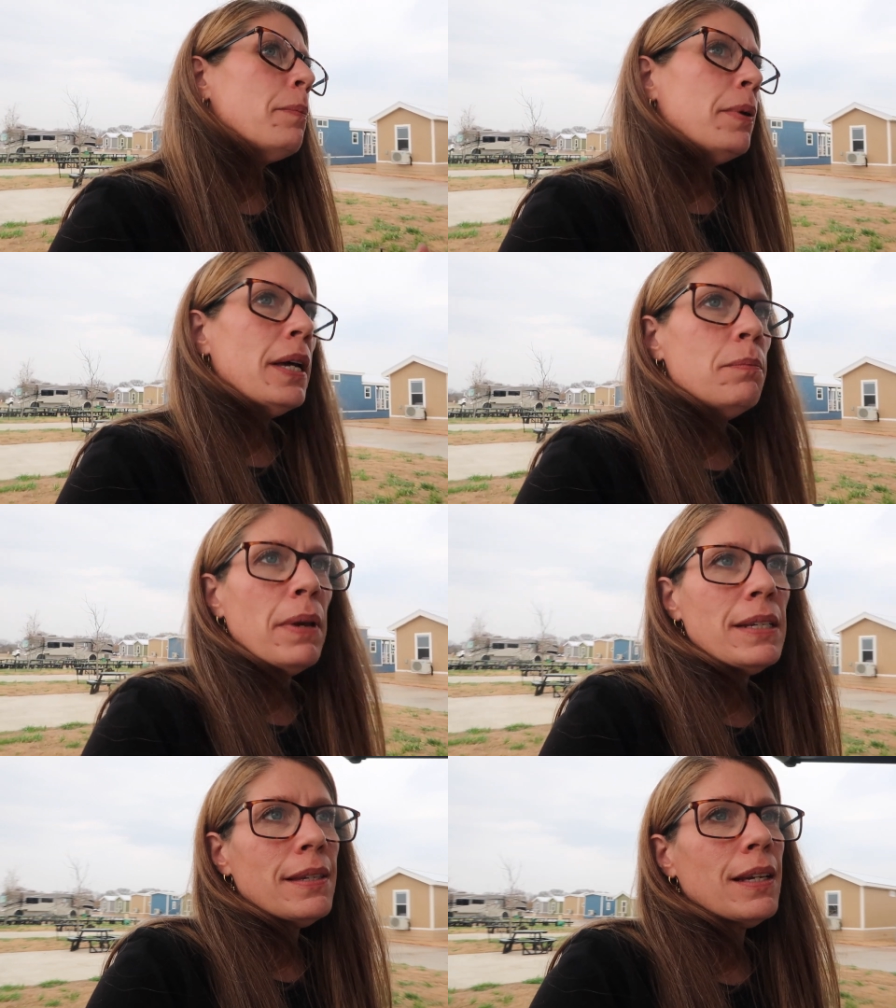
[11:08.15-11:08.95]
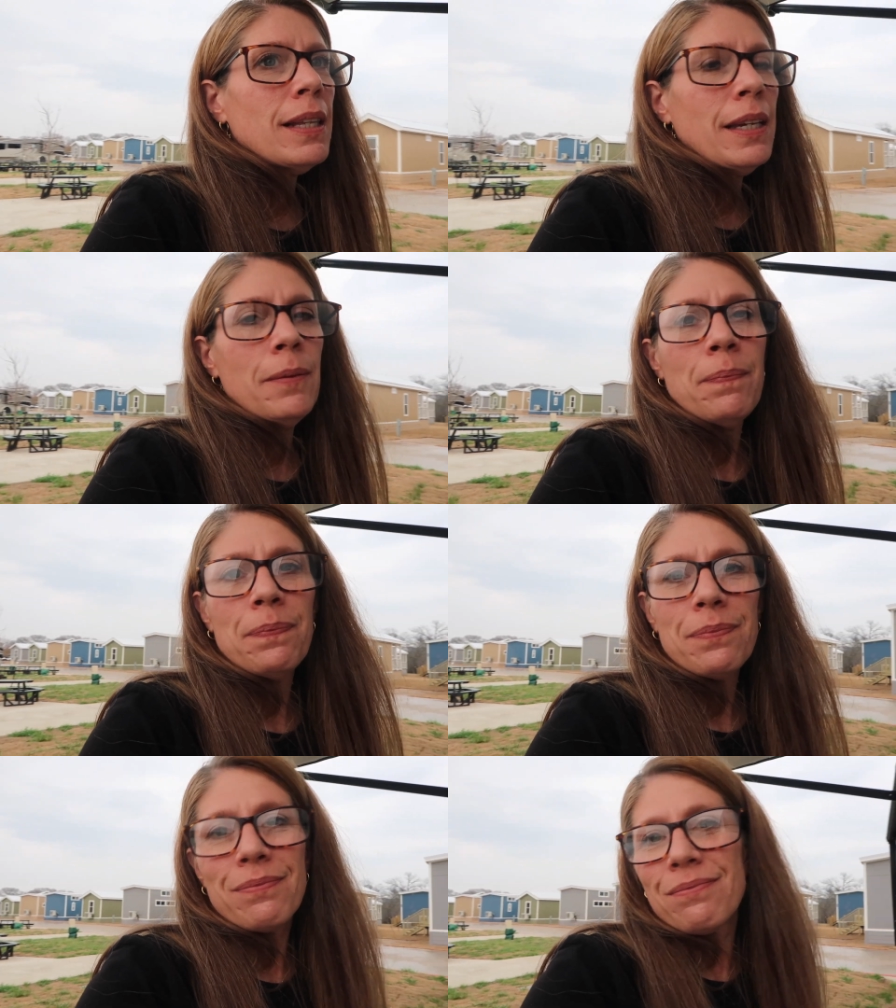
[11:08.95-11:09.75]
But basically,
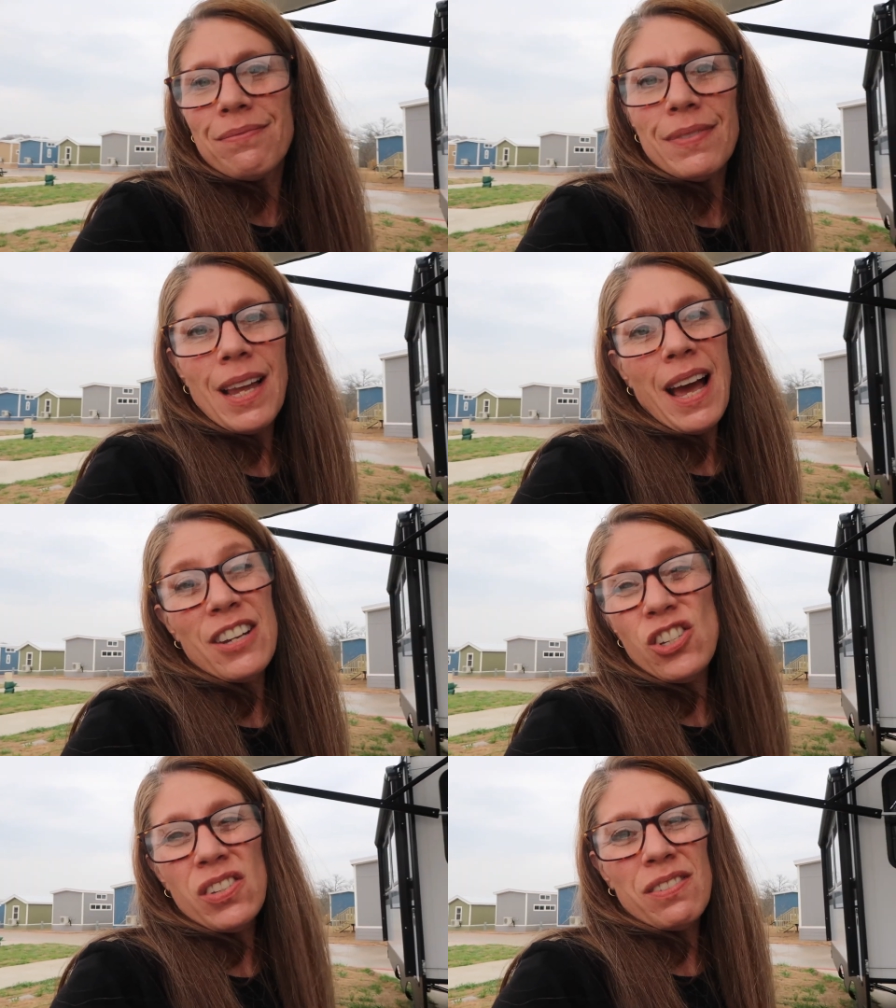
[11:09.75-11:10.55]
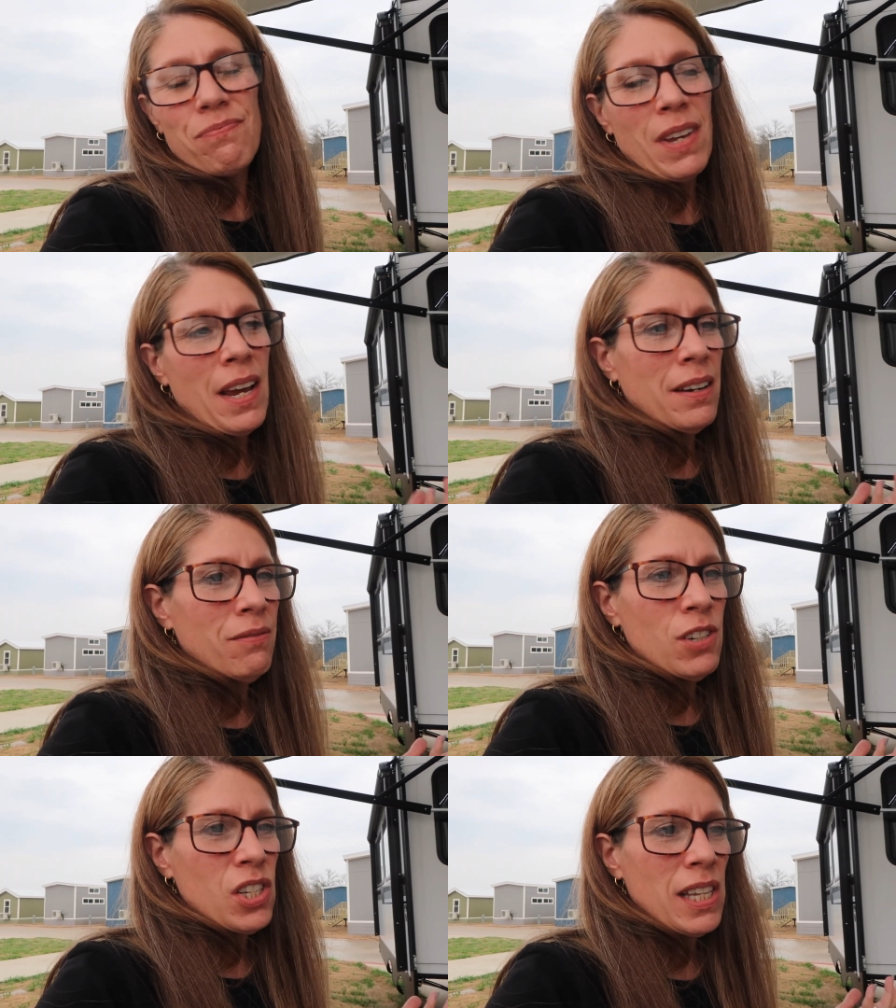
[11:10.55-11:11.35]
I just kind
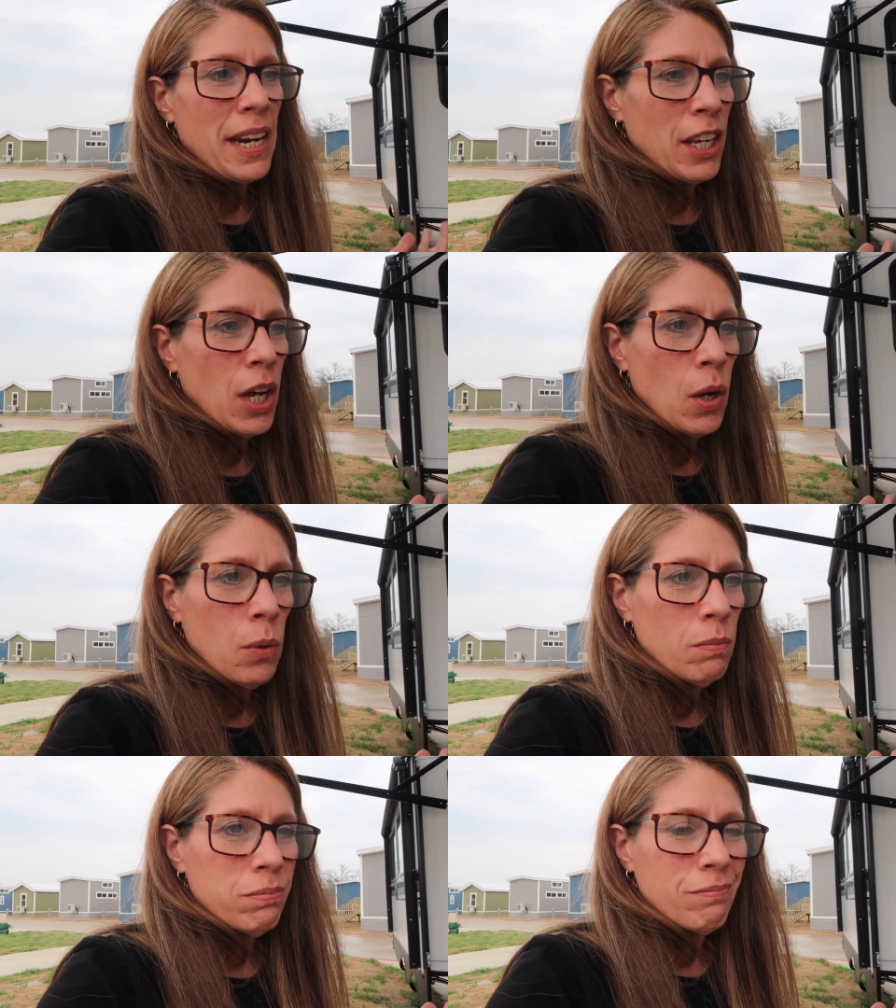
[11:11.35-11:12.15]
of just let it go